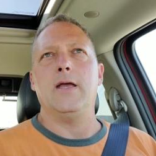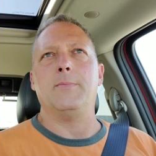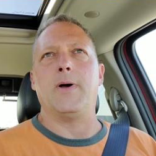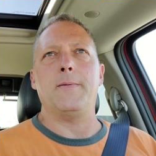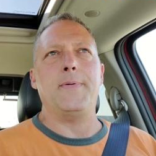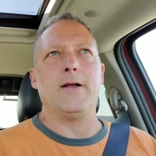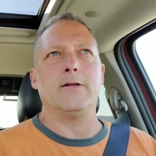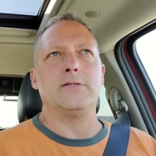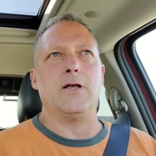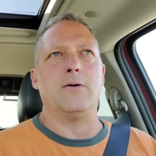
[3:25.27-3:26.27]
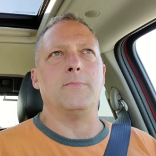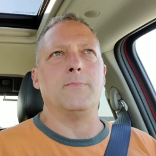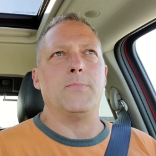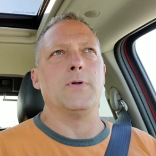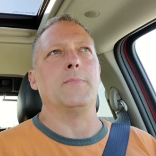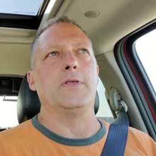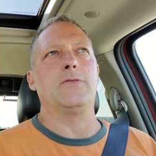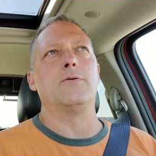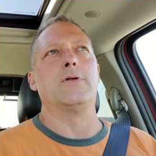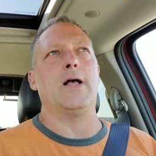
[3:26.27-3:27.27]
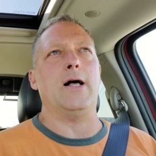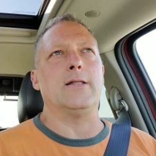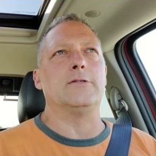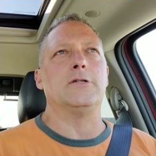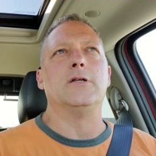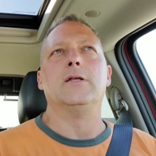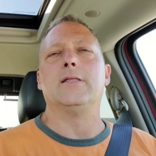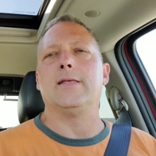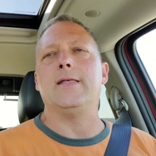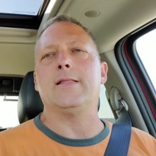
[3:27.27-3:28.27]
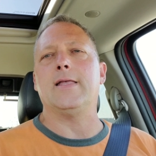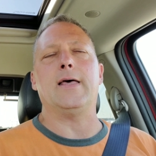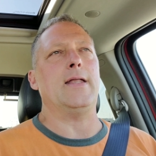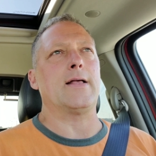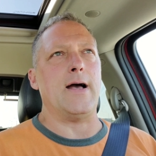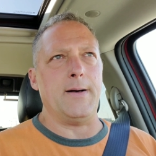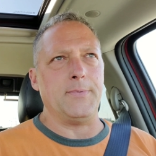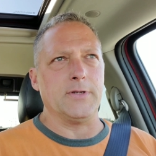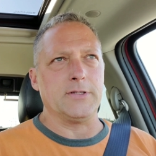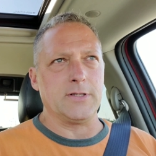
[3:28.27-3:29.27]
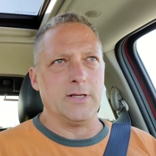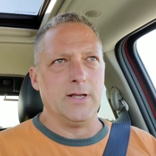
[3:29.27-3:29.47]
and my parents helped put me through college to get that accomplished.